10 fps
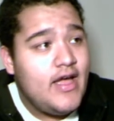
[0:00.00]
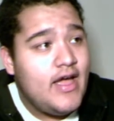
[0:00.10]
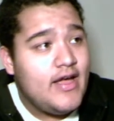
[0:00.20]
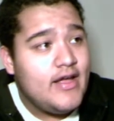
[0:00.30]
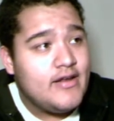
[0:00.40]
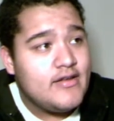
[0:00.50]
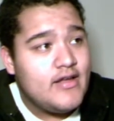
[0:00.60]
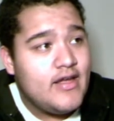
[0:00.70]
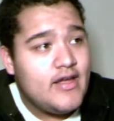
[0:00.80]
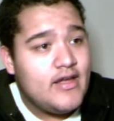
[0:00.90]
and
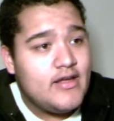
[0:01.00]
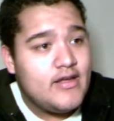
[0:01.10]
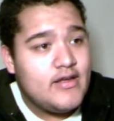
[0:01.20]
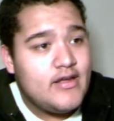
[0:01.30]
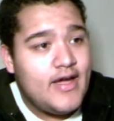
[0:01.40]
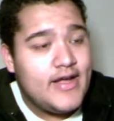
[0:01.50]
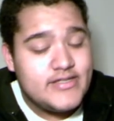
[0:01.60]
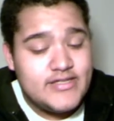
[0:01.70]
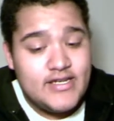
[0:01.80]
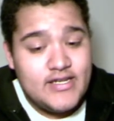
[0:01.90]
a
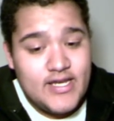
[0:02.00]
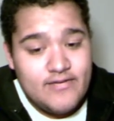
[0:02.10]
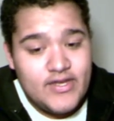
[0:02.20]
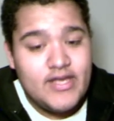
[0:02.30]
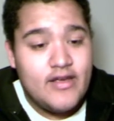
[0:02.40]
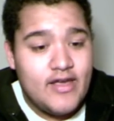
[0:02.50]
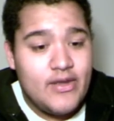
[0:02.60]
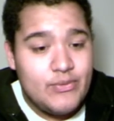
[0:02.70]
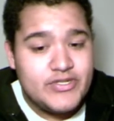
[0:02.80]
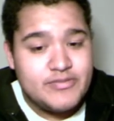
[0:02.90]
HD TV,
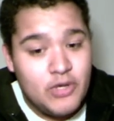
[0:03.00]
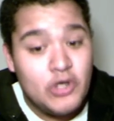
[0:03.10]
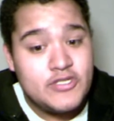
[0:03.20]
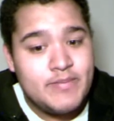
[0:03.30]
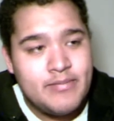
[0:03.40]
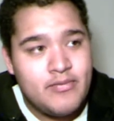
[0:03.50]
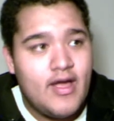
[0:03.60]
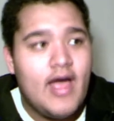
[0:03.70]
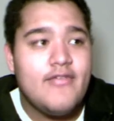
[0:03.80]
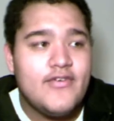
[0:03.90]
again, which most people
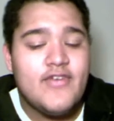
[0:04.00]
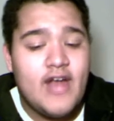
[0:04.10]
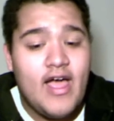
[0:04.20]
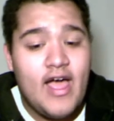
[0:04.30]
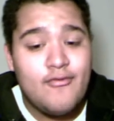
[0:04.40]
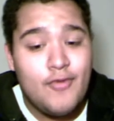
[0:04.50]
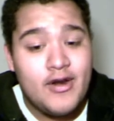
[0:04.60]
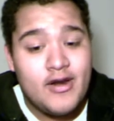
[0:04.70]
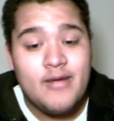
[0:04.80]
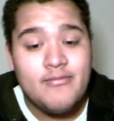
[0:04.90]
have, even I have one
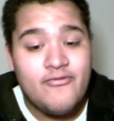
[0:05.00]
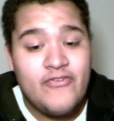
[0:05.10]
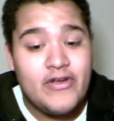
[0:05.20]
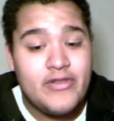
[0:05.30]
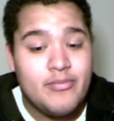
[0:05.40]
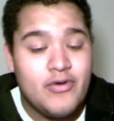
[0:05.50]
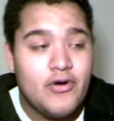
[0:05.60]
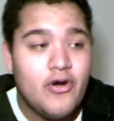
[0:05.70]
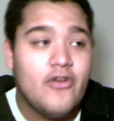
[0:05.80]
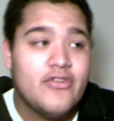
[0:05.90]
and I'm fairly
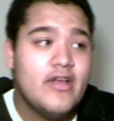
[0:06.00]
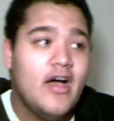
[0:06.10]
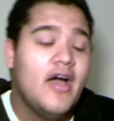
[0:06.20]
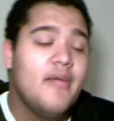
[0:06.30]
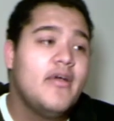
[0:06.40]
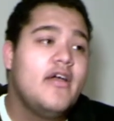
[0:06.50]
broke all the time.